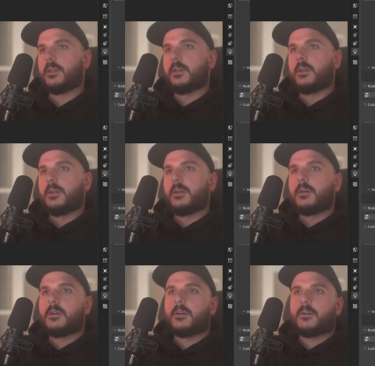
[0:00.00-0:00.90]

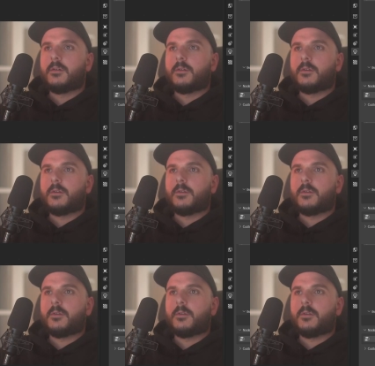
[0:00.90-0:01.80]

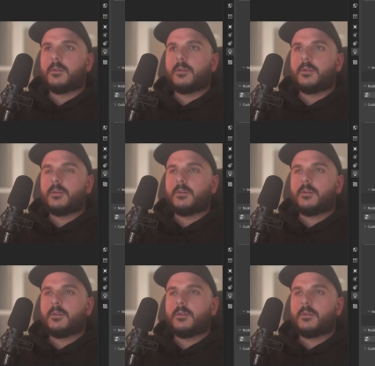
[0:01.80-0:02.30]
Nobody speaks.